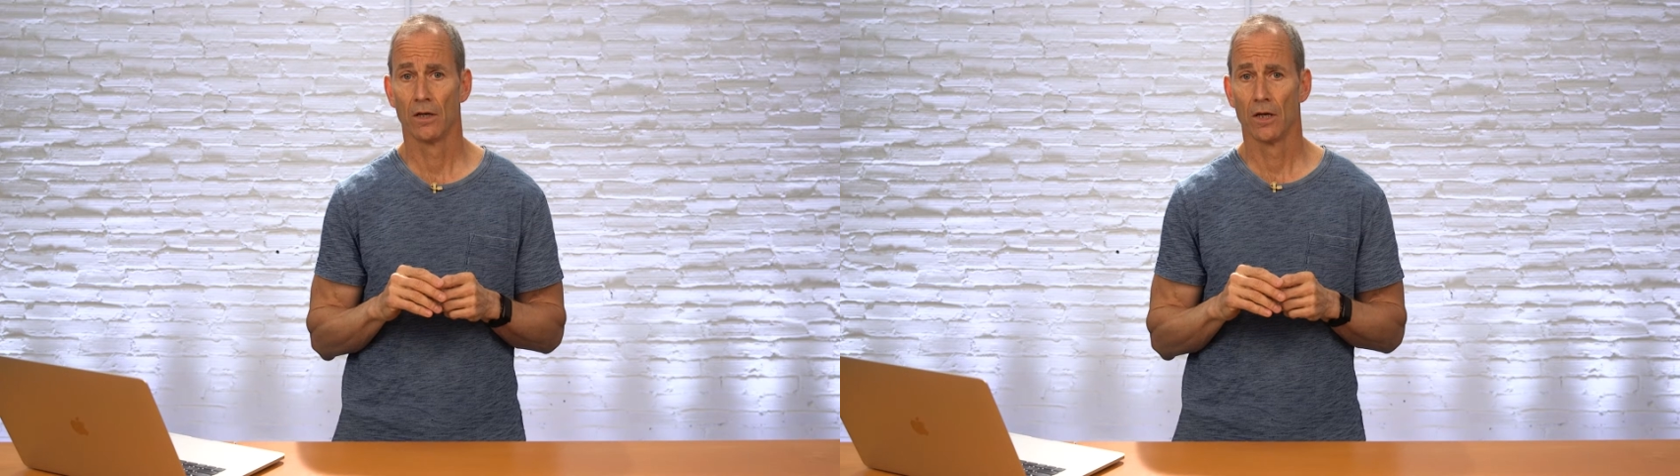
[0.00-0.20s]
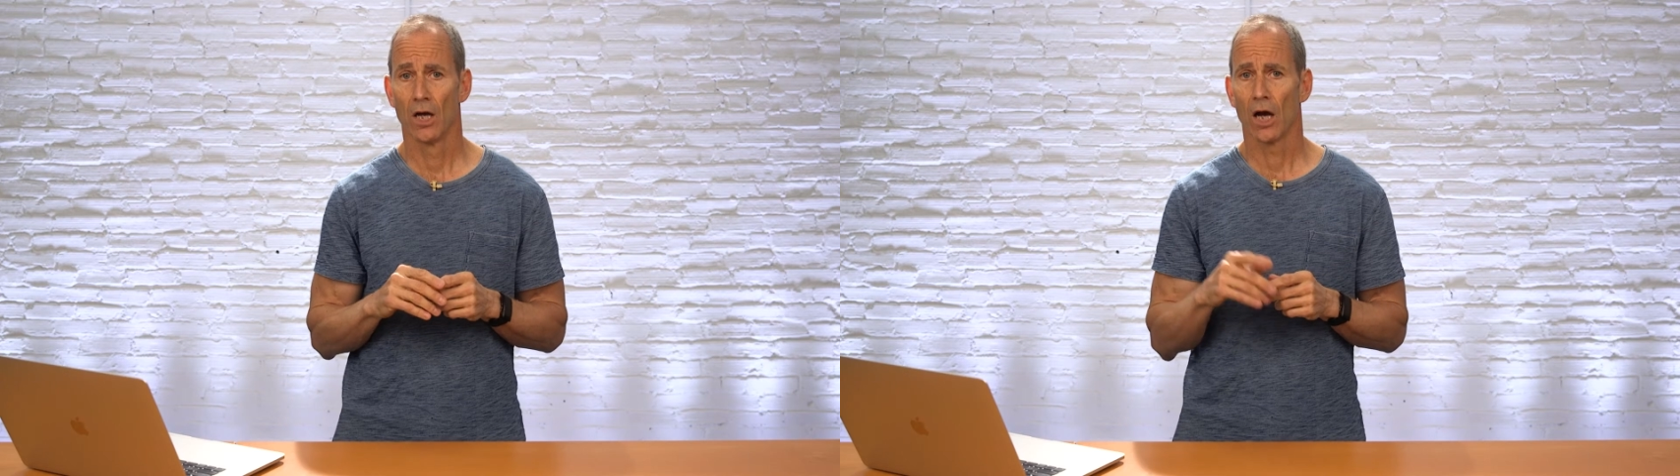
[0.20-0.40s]

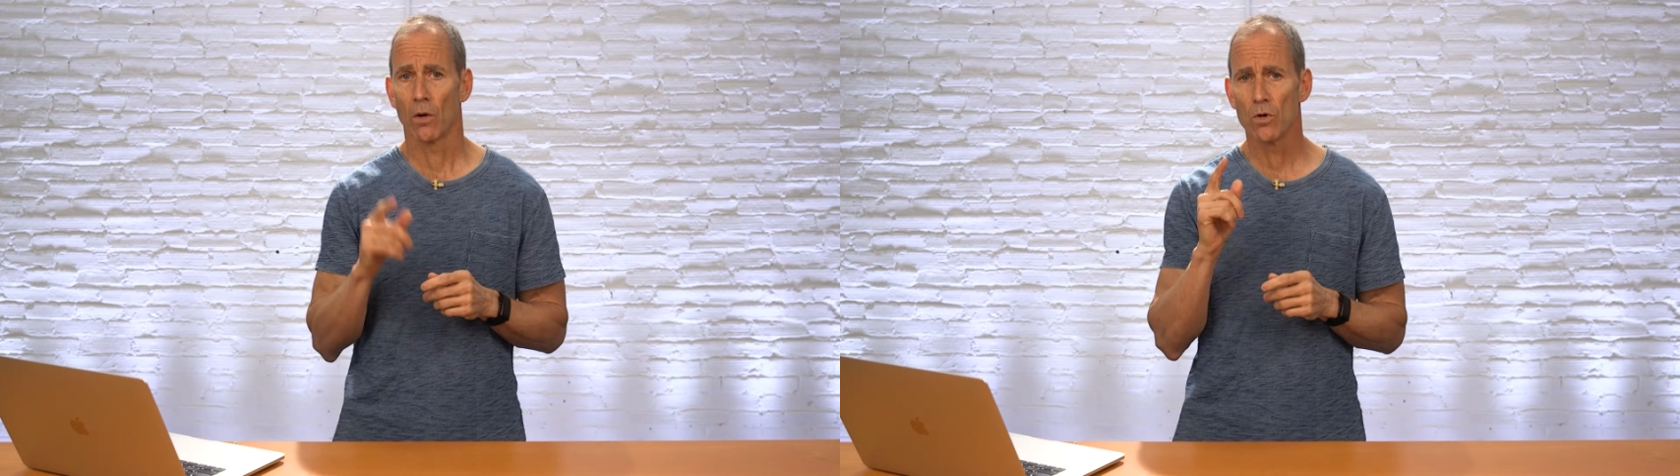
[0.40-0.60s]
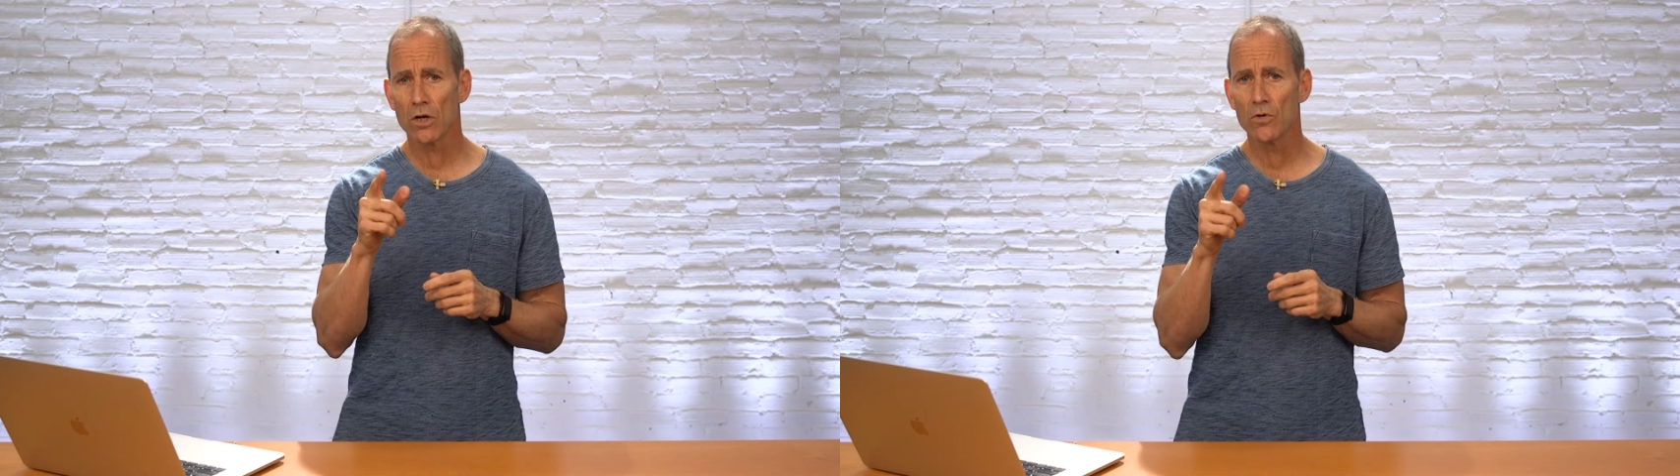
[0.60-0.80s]
I
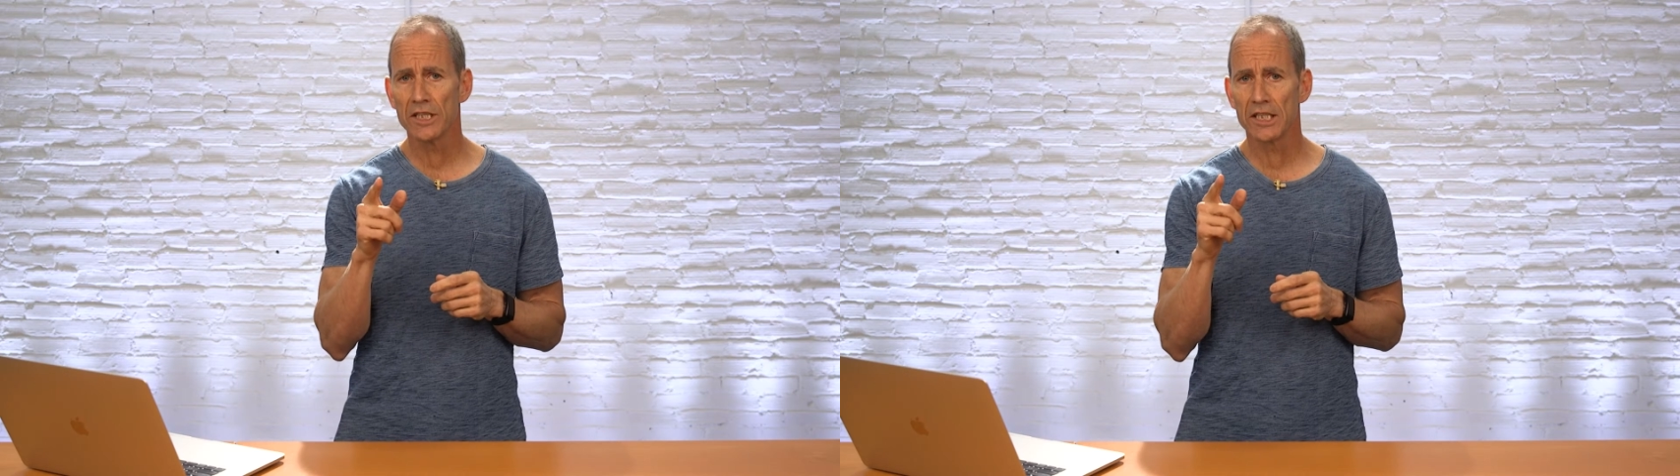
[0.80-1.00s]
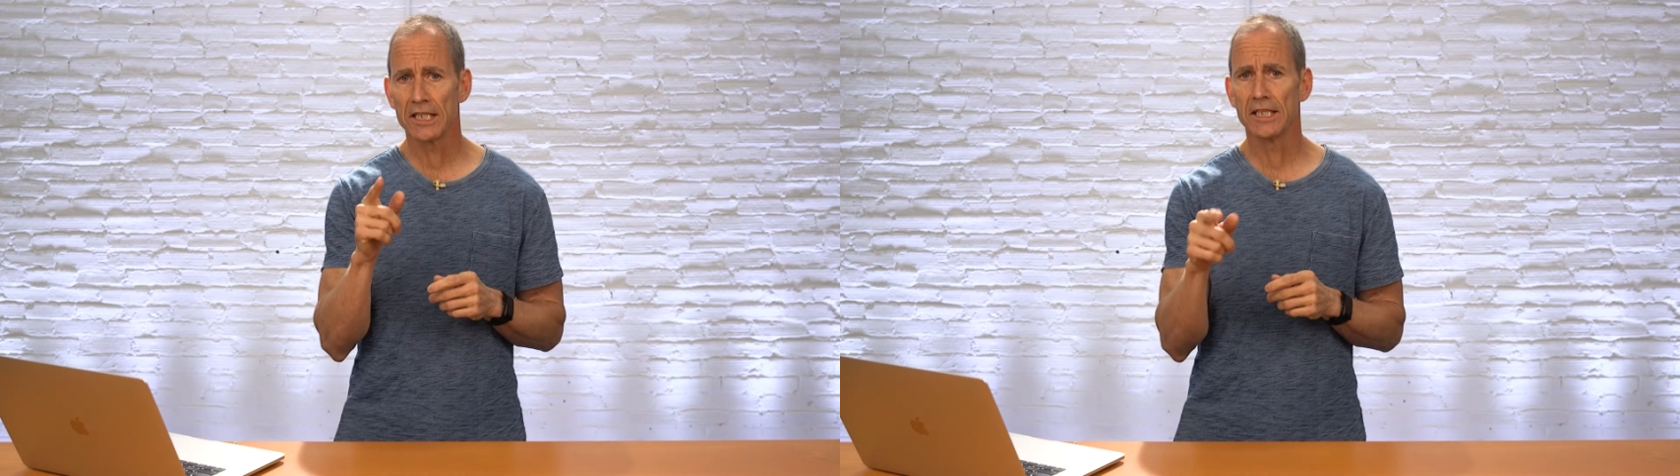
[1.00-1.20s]
won't go
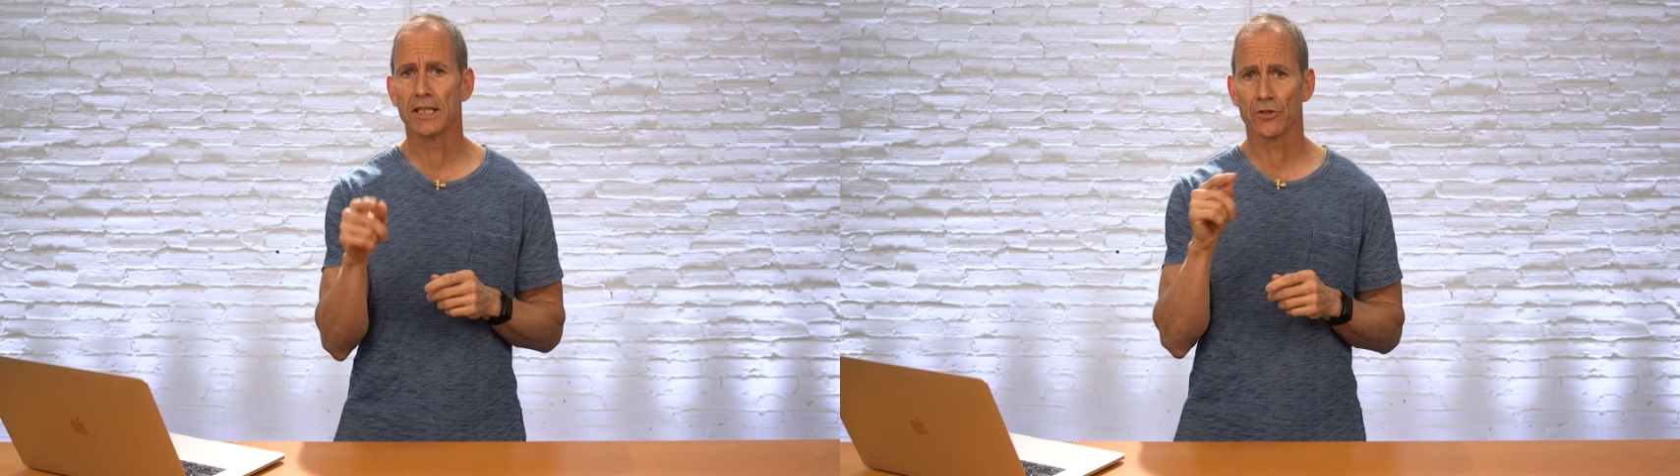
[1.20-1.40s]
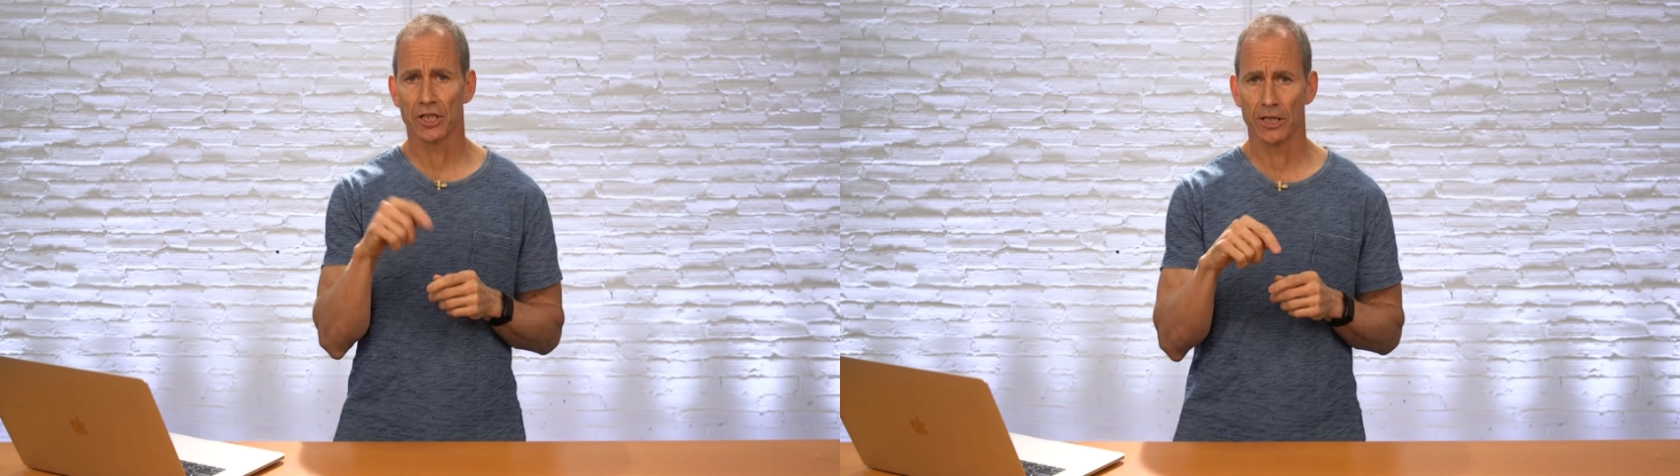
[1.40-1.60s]
into
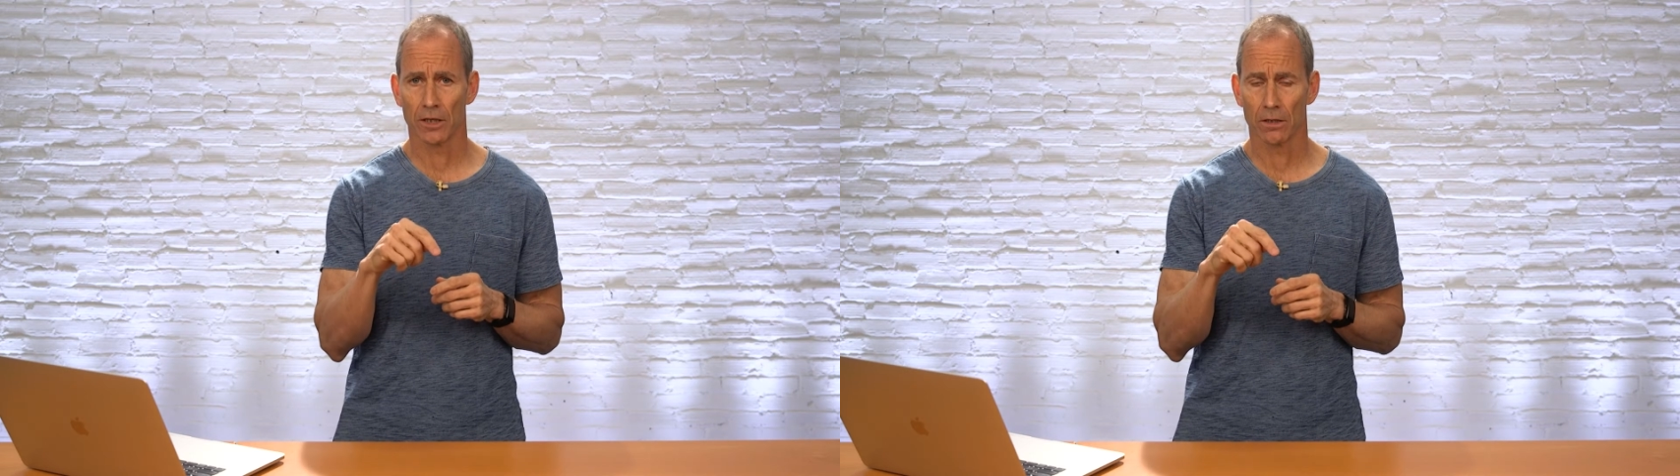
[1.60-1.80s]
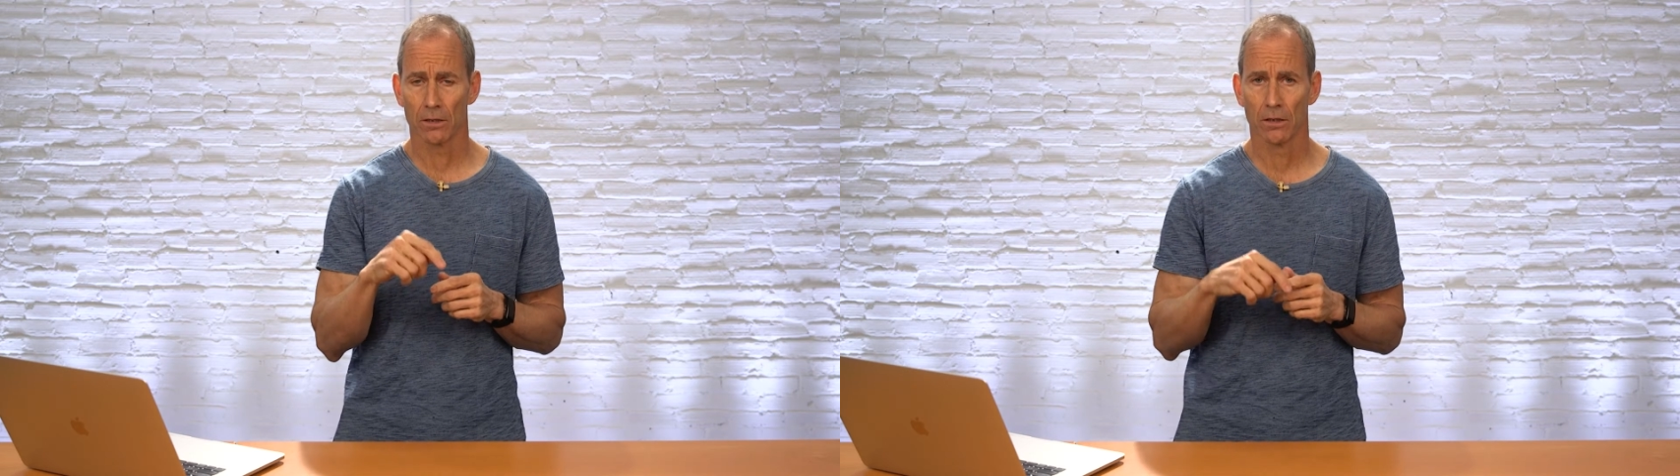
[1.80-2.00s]
details
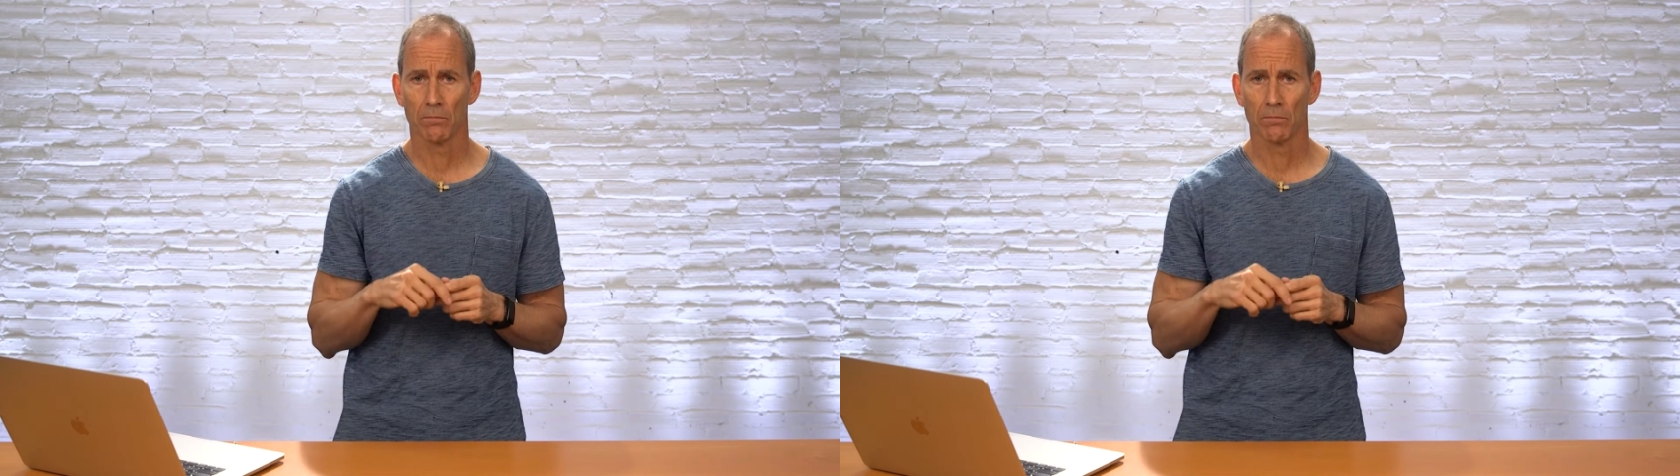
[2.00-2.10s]
here,